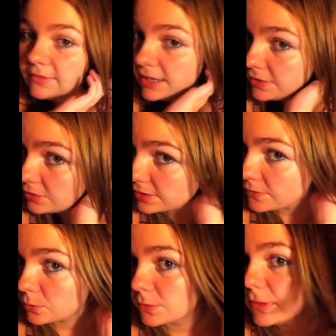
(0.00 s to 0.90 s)
And they're
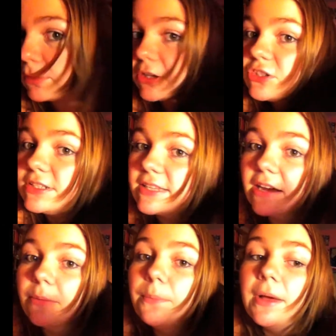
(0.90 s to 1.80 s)
living with me while she's there.